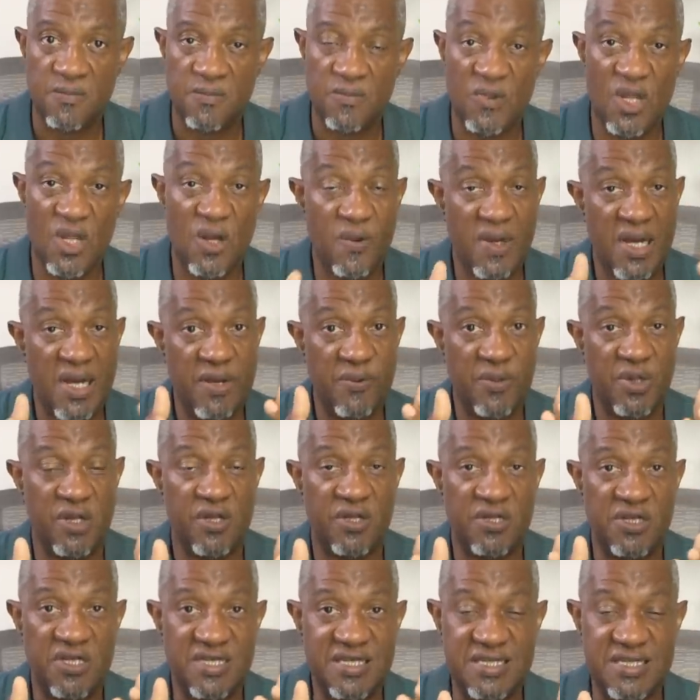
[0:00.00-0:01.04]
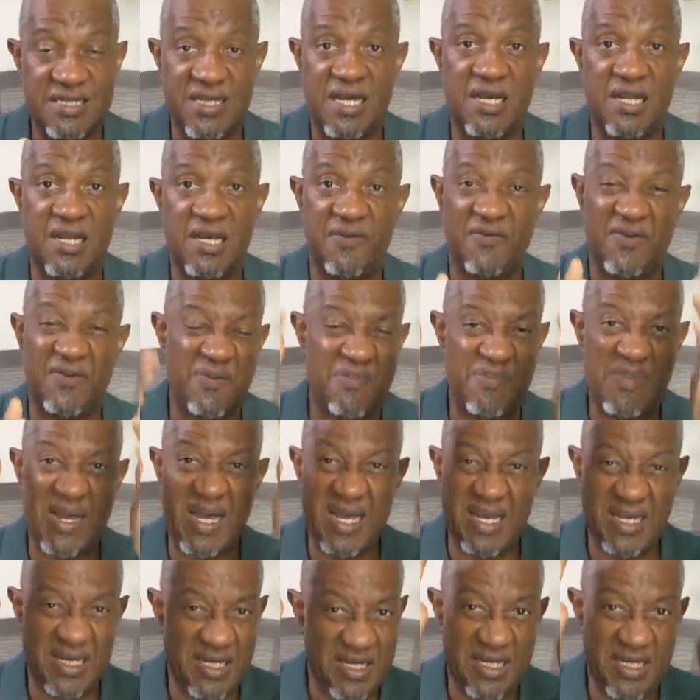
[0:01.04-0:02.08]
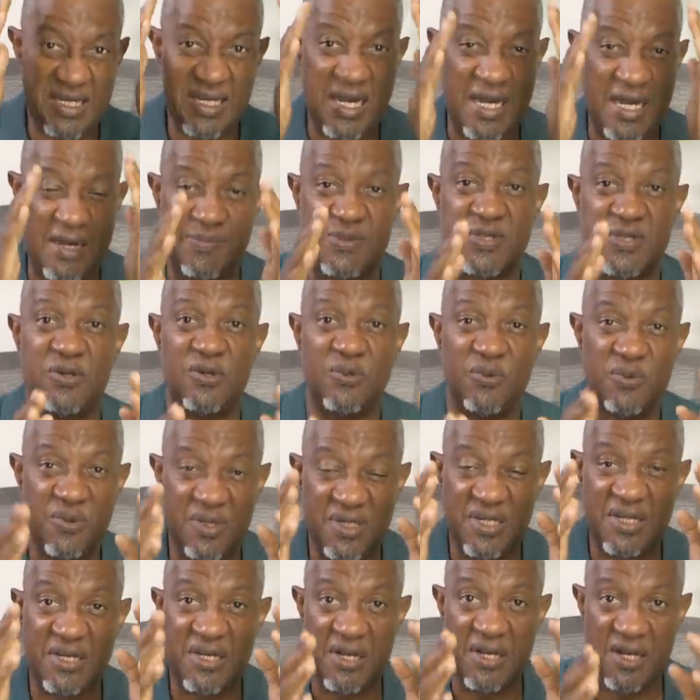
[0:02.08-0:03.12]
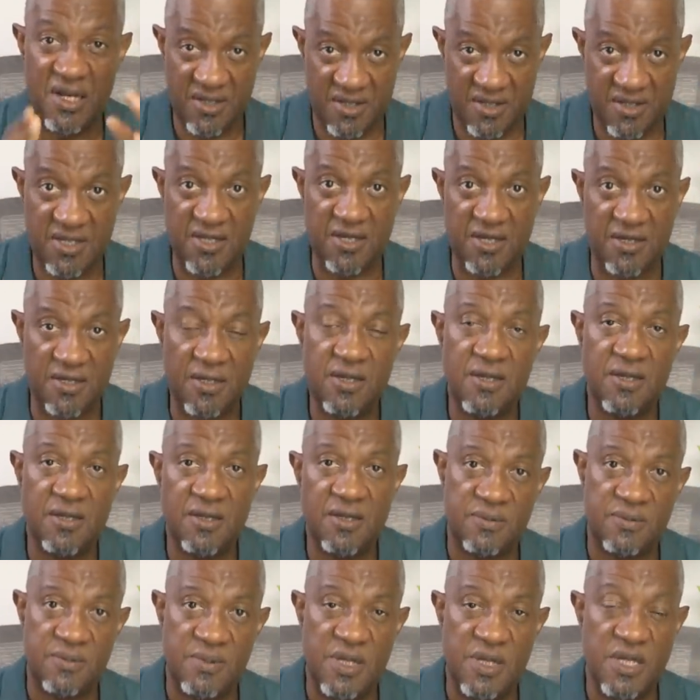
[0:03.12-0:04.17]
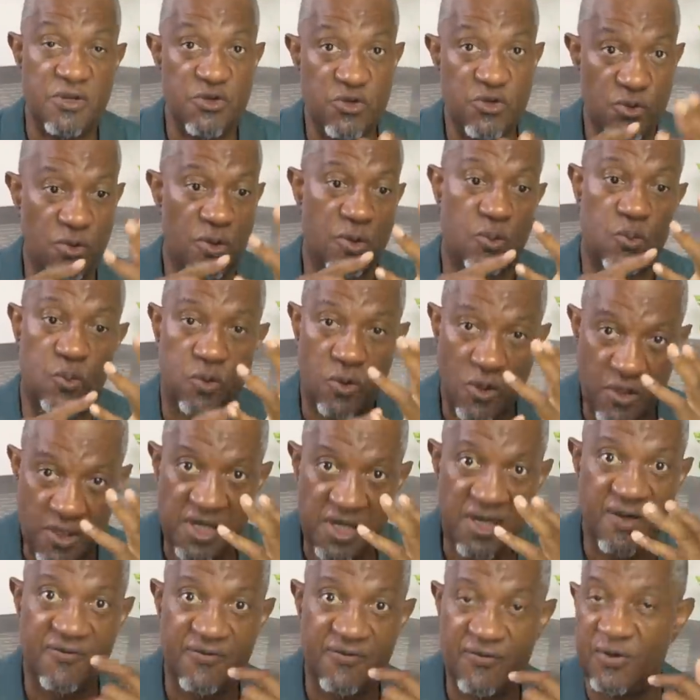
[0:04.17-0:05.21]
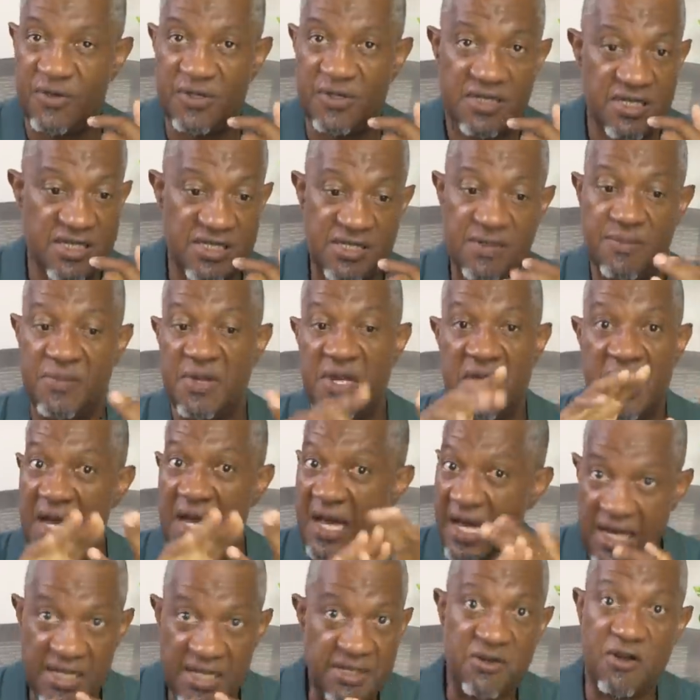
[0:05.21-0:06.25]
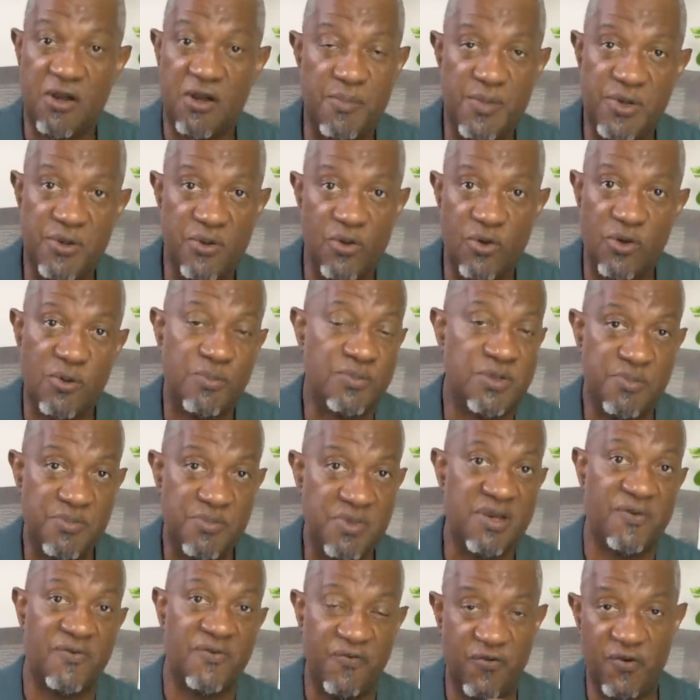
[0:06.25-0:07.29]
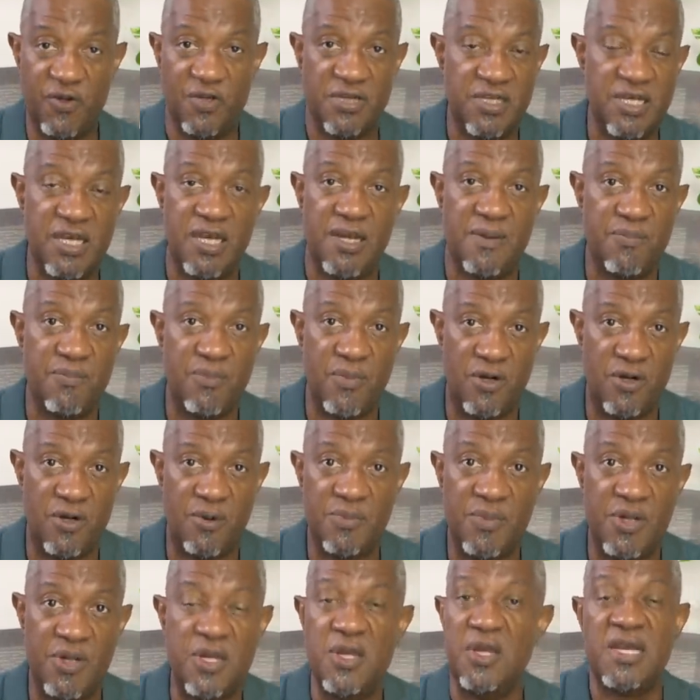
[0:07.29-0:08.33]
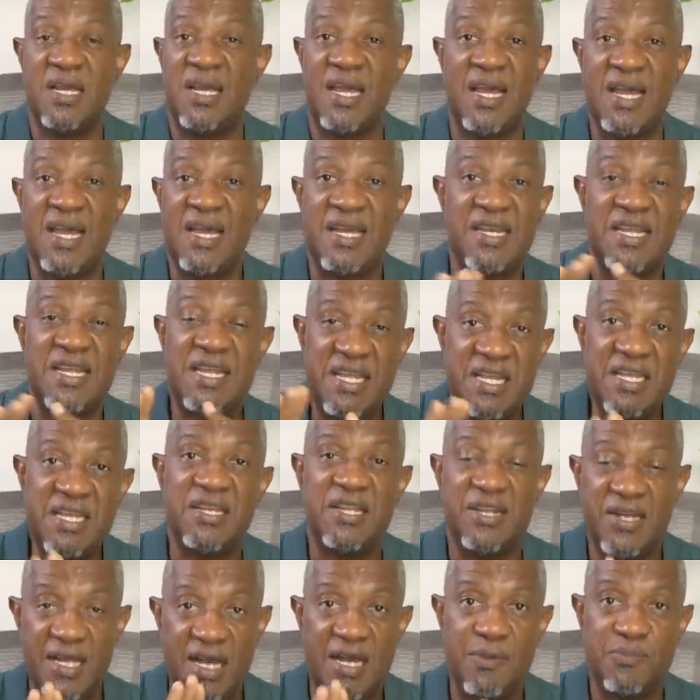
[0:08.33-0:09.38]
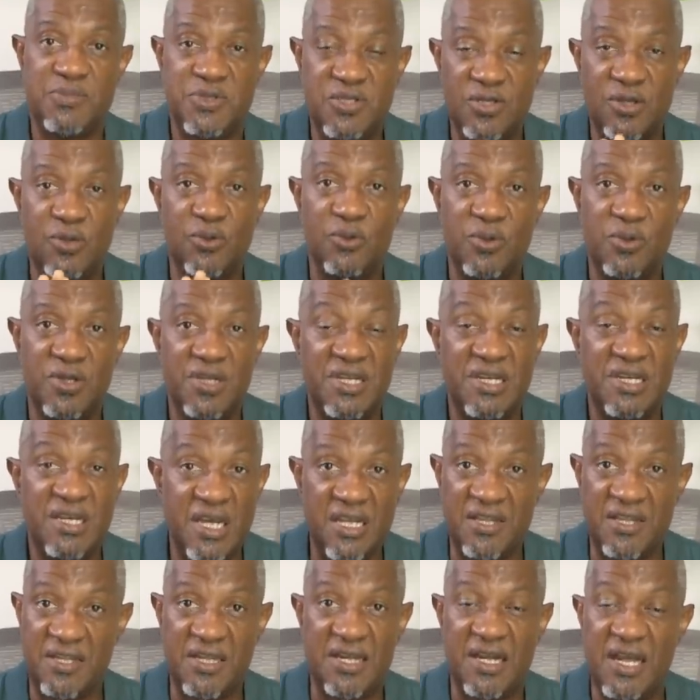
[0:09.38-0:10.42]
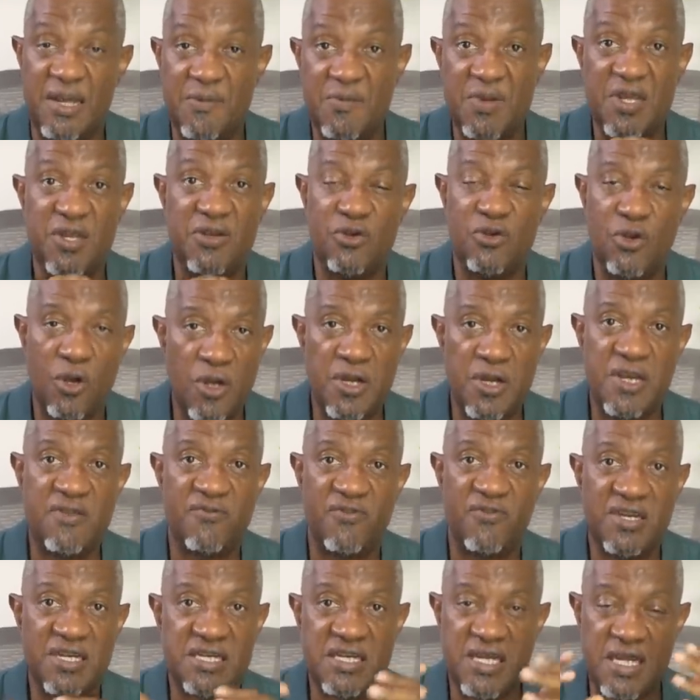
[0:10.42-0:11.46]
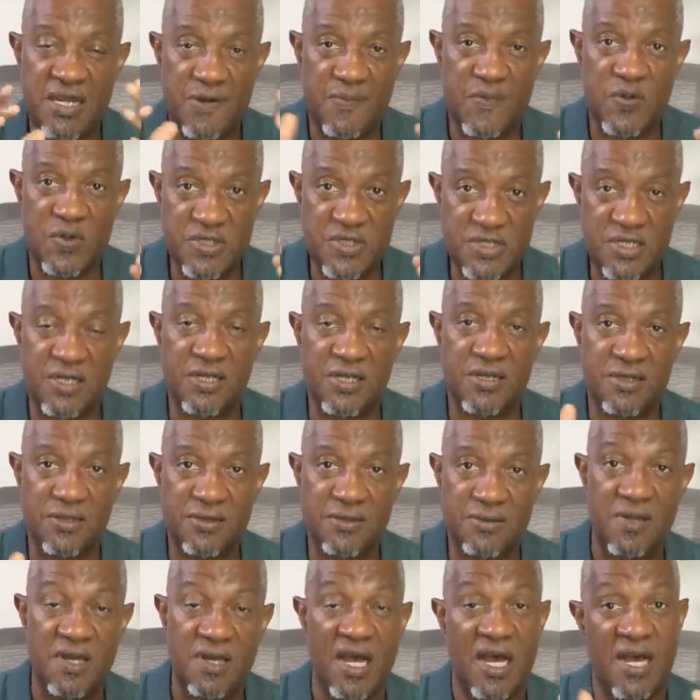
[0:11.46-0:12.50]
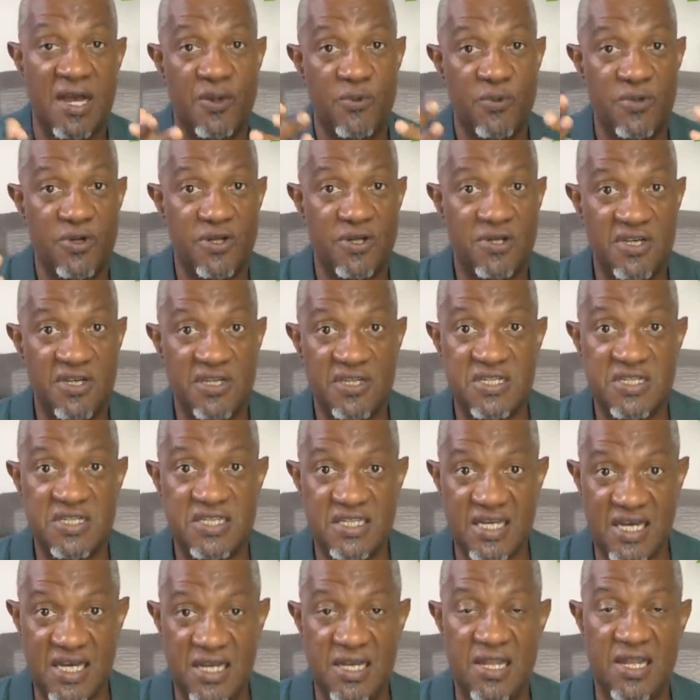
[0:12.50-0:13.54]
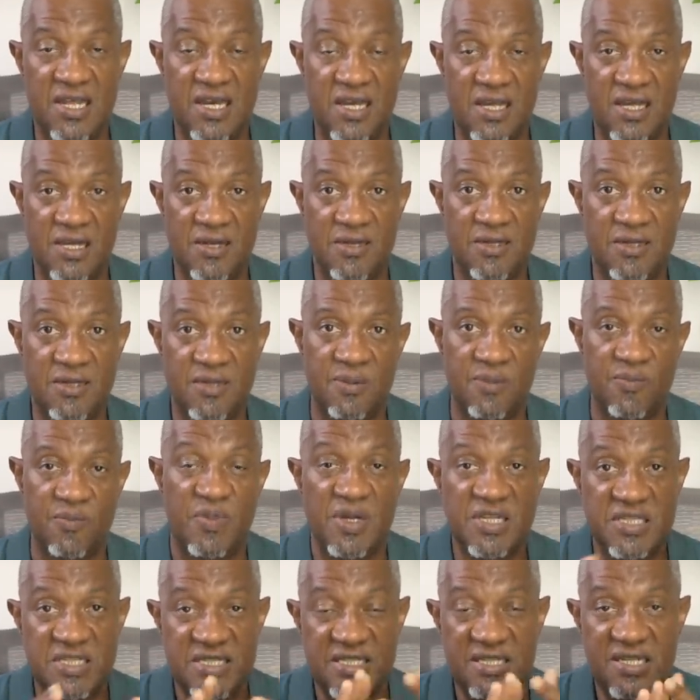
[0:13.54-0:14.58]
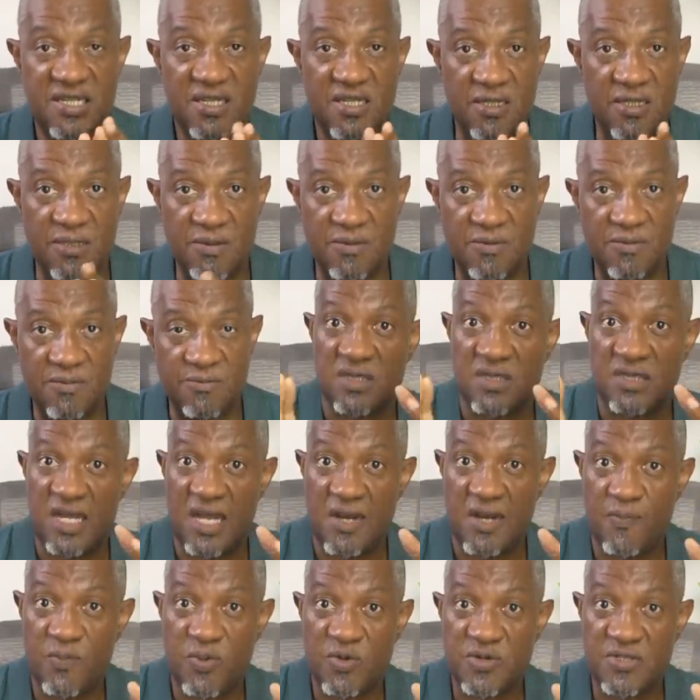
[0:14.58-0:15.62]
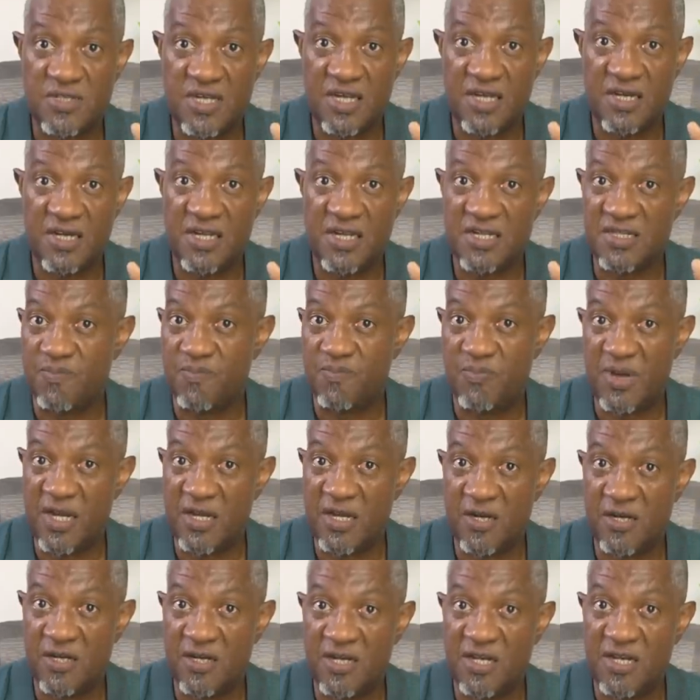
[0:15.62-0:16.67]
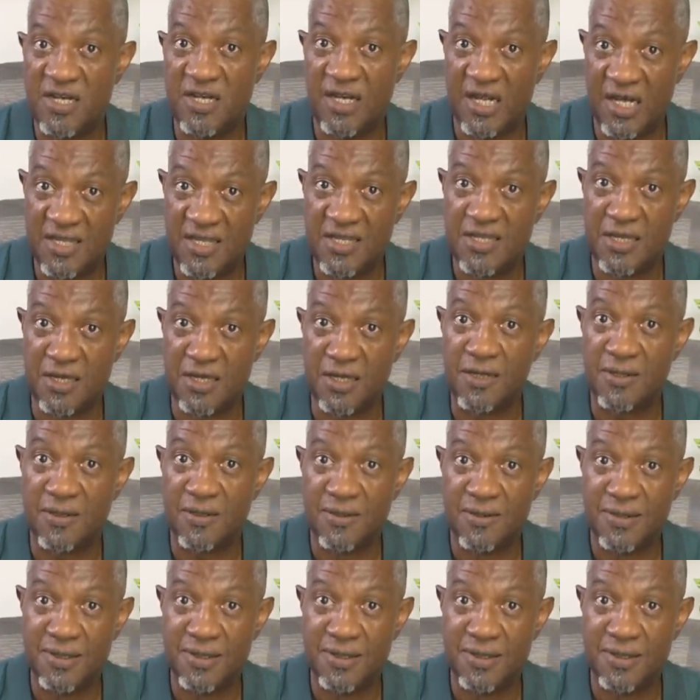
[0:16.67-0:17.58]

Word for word: Now I will understand if the man did absolutely nothing and you were working full time and coming home to be a full time mom and he did absolutely nothing. I mean, not even 10%. I would understand that. But still, 10% is better than nothing.